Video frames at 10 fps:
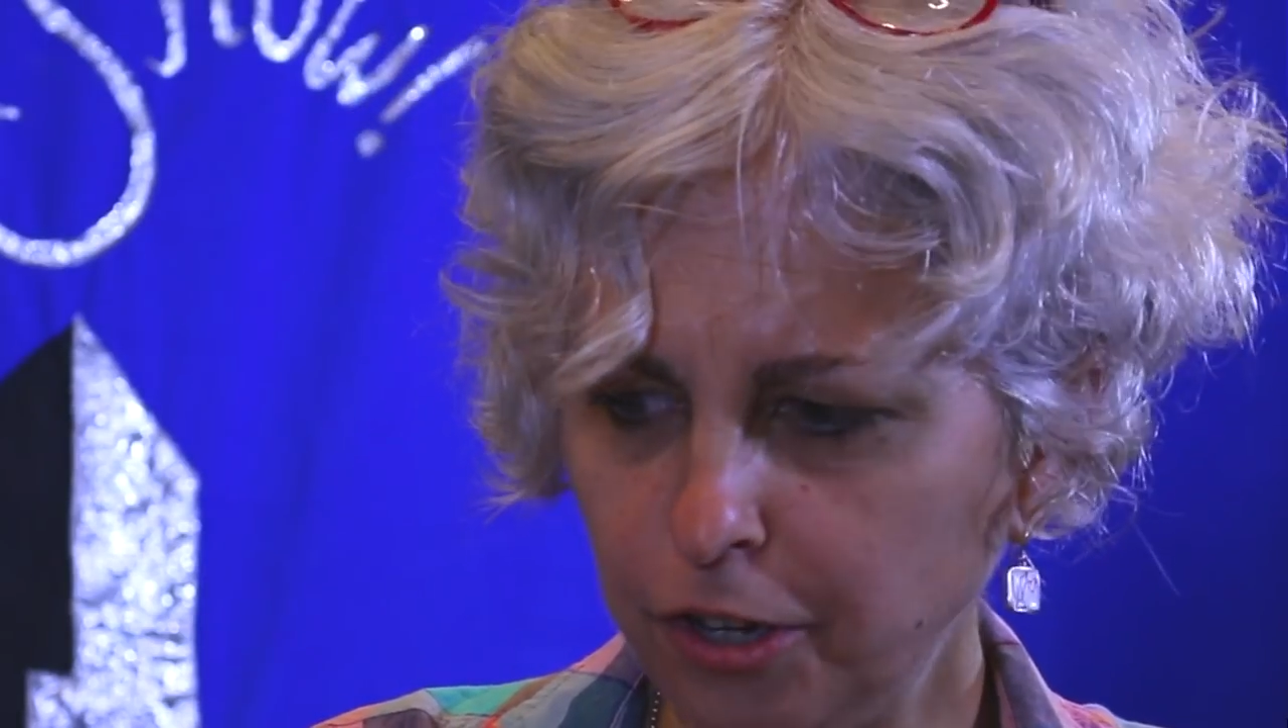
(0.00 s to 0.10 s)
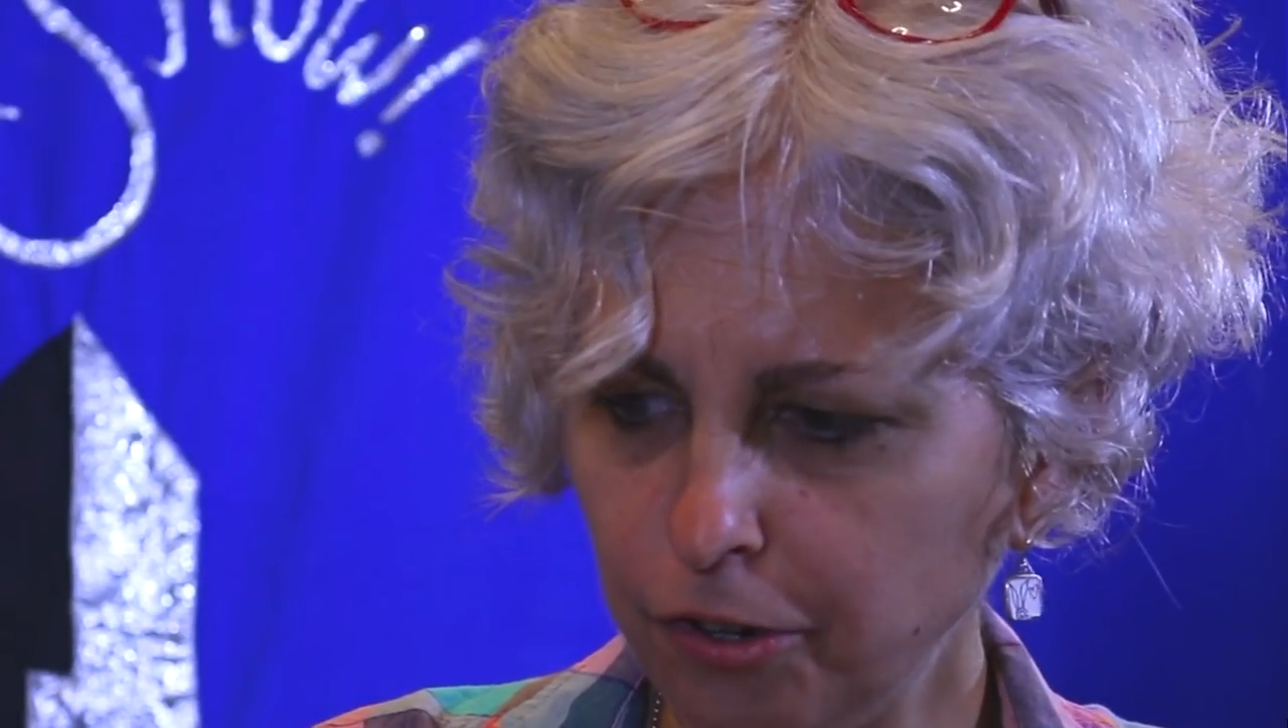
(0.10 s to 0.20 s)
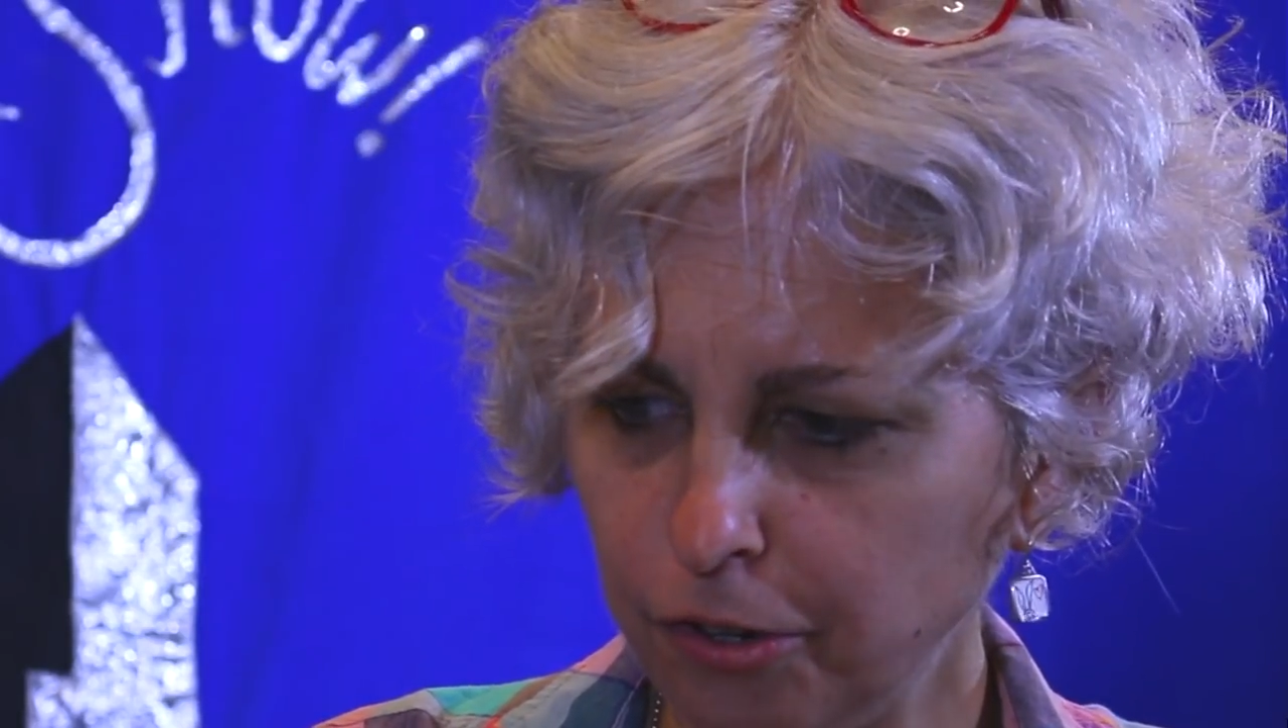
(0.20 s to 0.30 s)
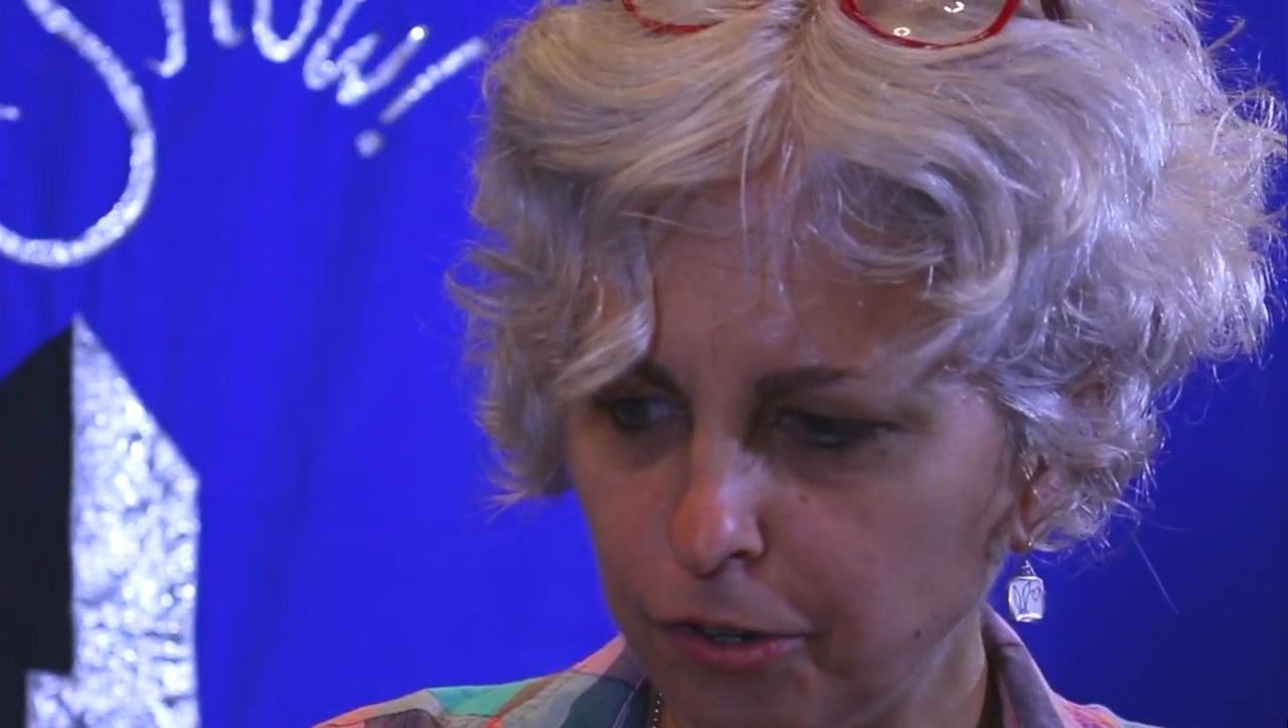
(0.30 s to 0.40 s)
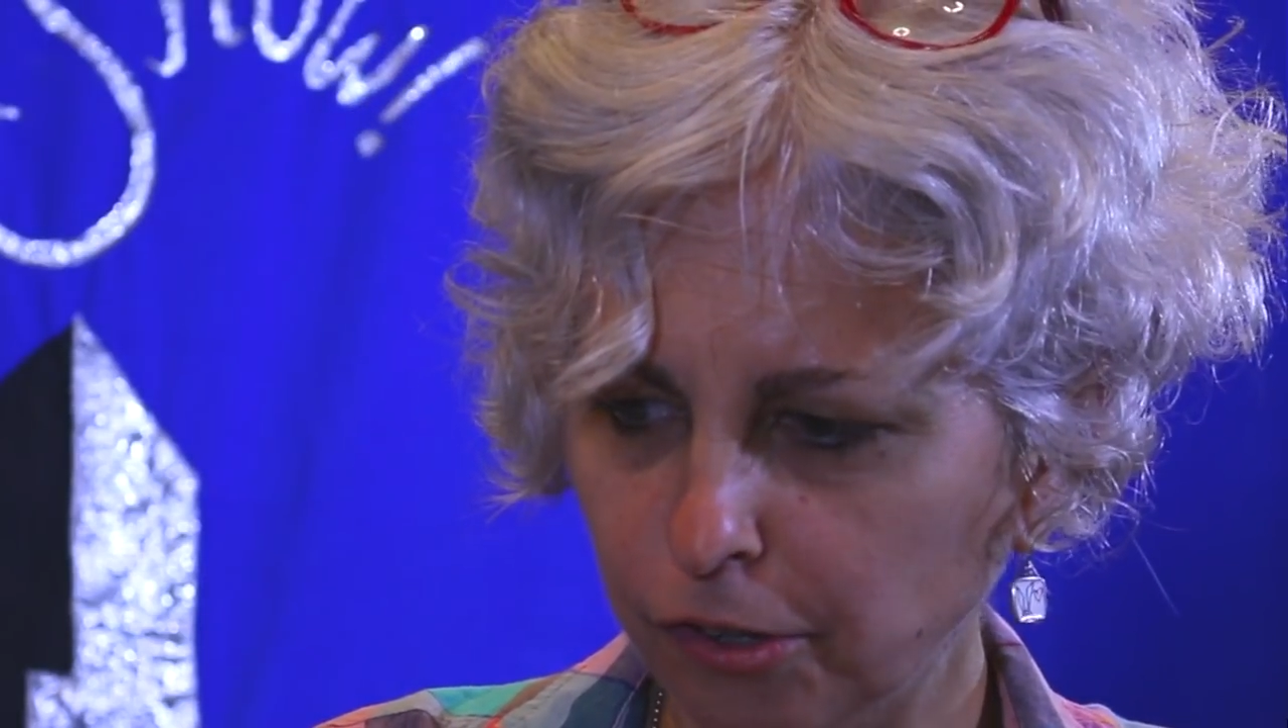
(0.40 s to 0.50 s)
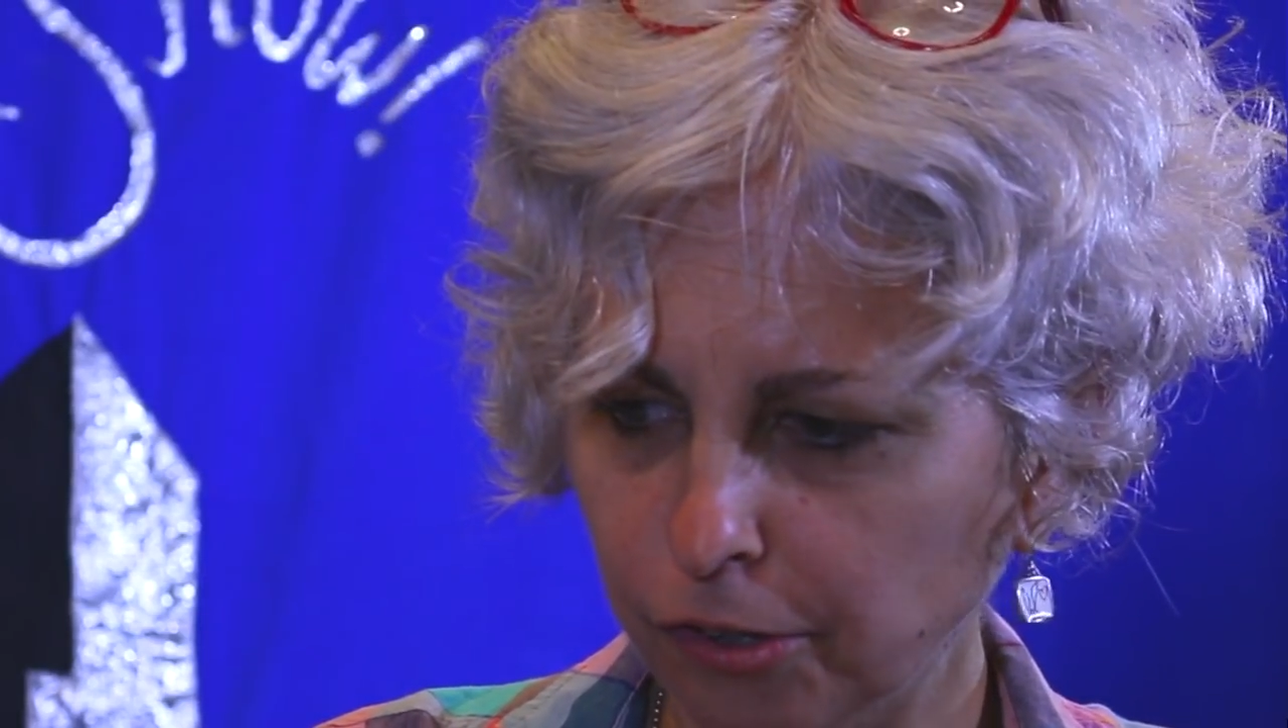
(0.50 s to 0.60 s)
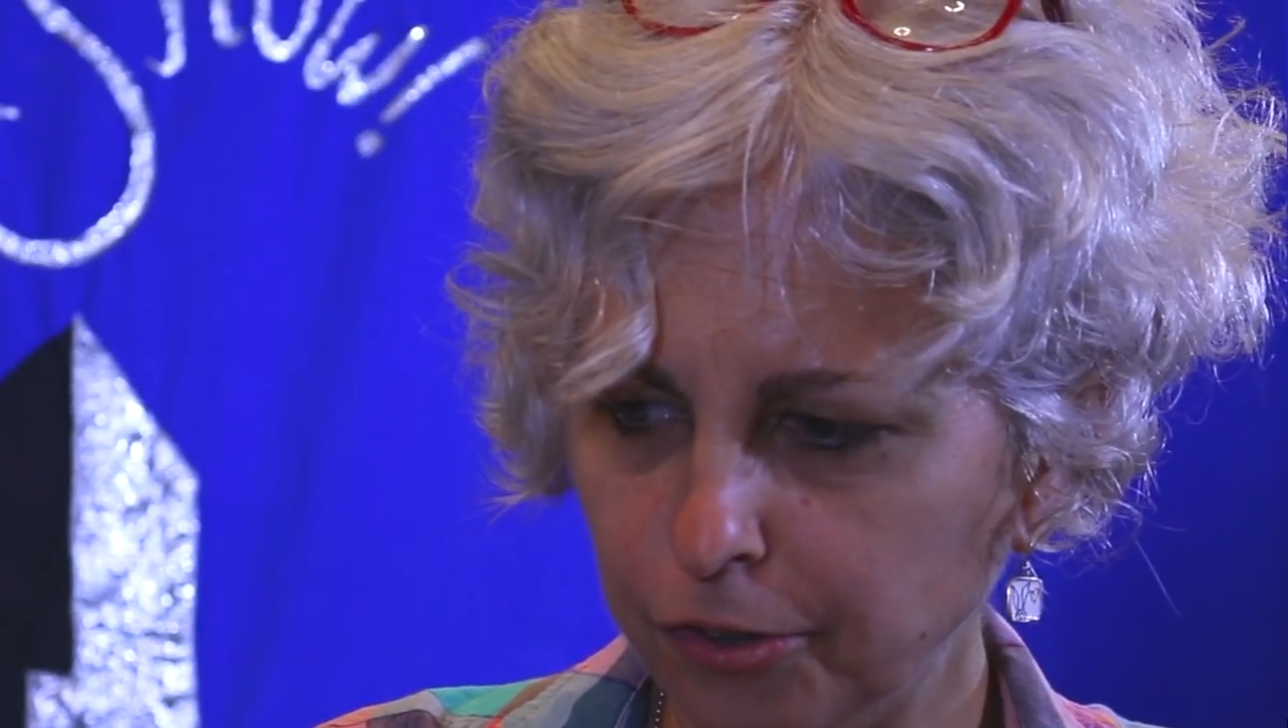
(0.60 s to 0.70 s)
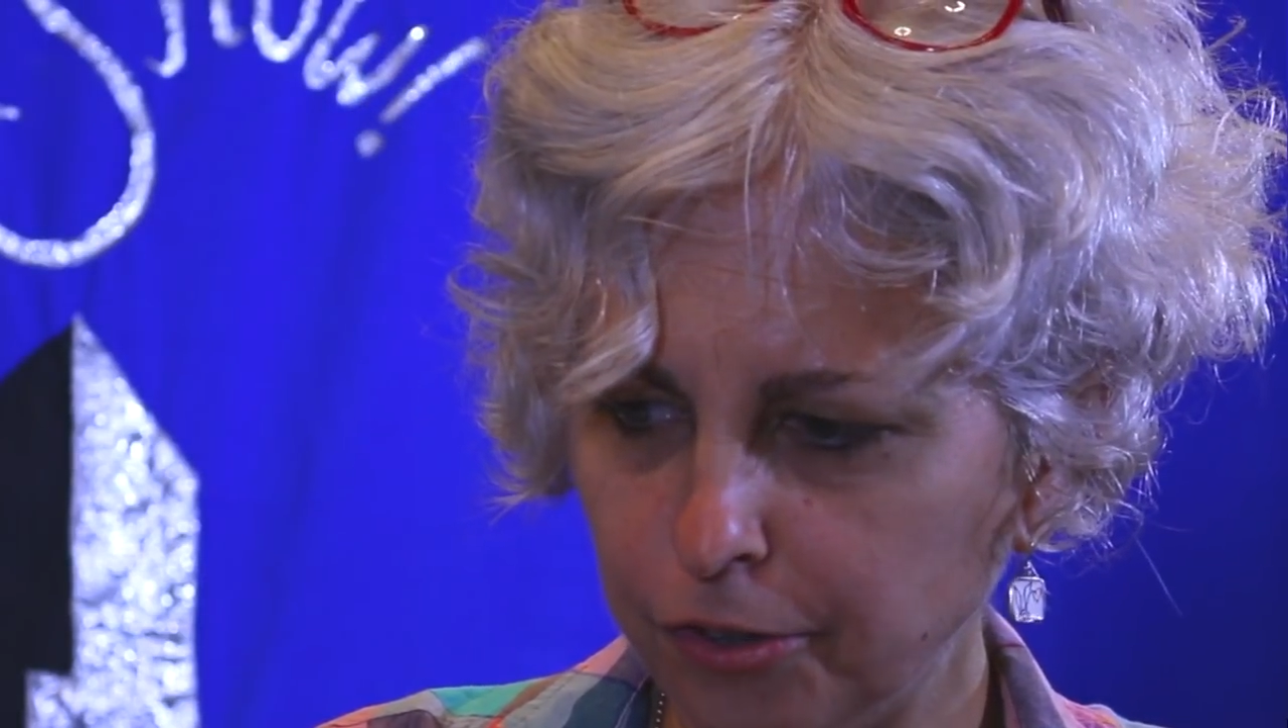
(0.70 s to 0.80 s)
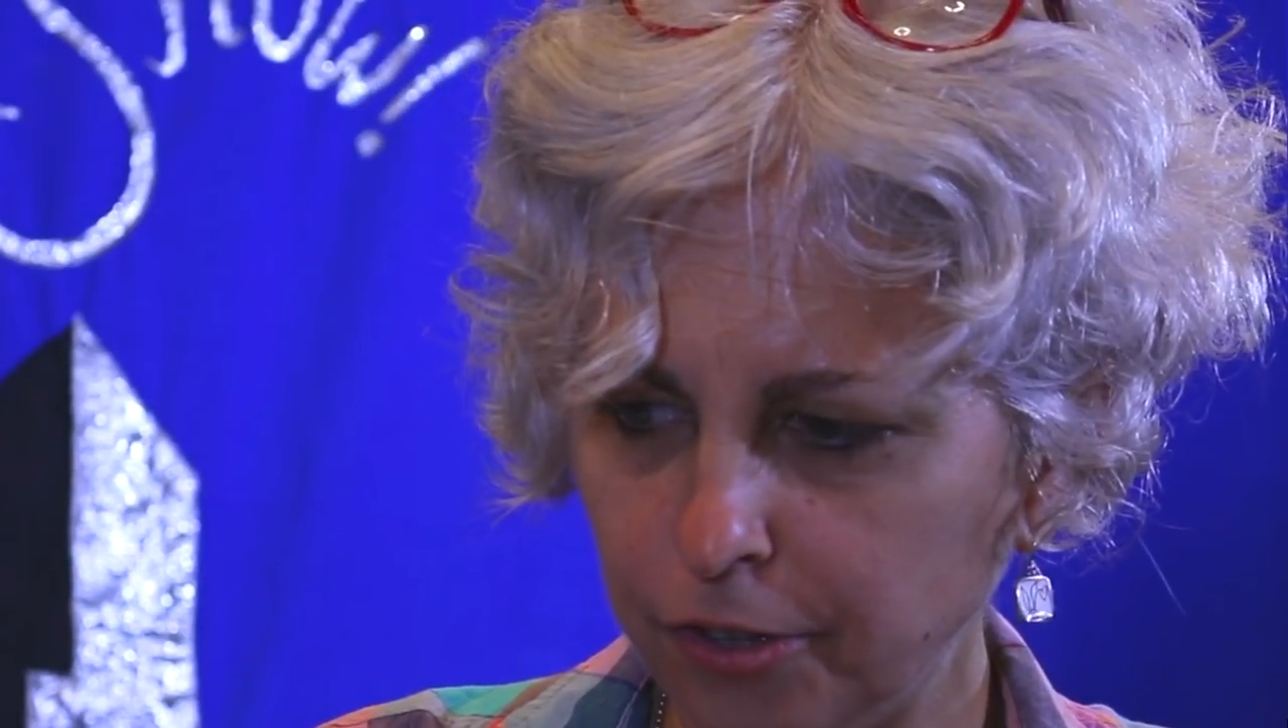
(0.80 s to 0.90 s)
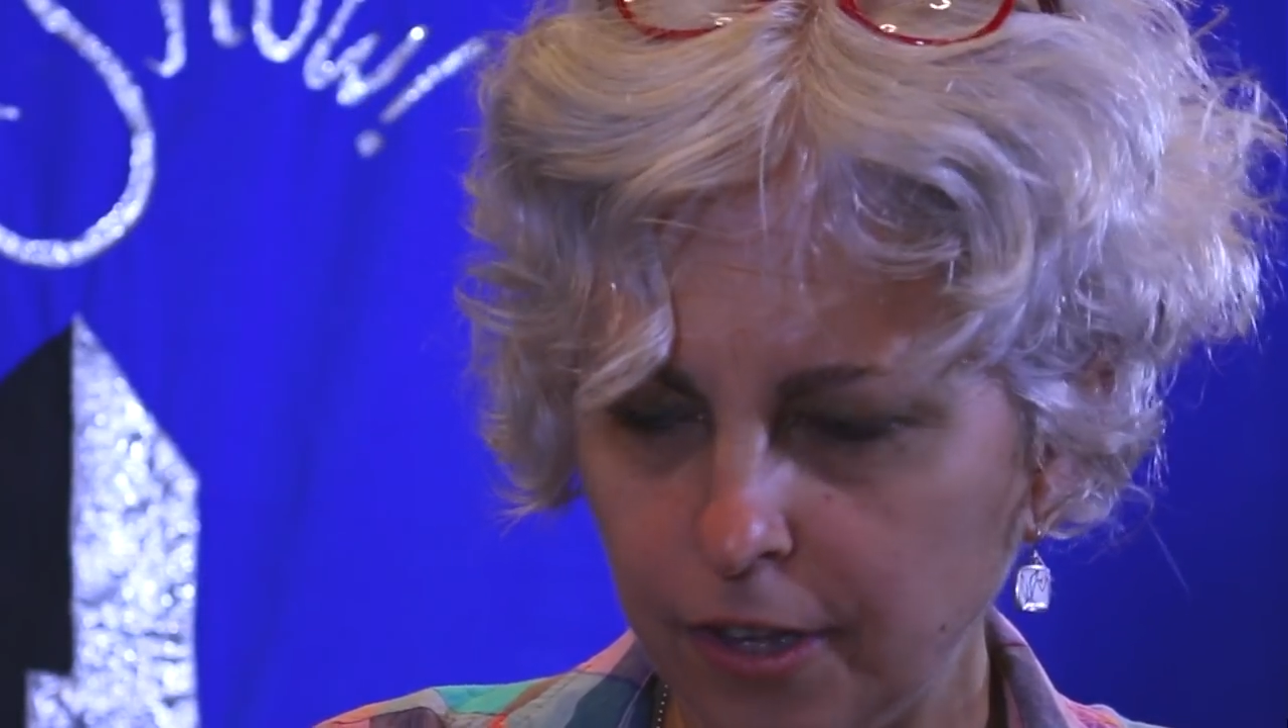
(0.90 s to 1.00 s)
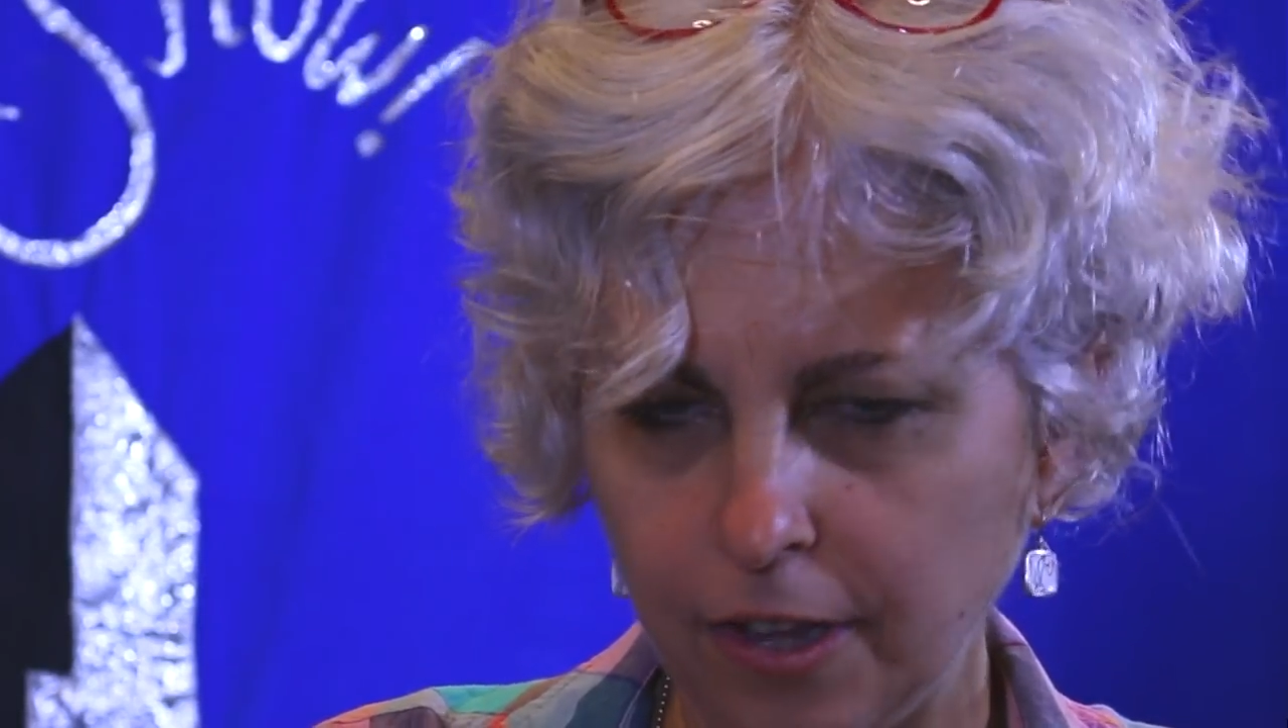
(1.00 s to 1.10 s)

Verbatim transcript: girls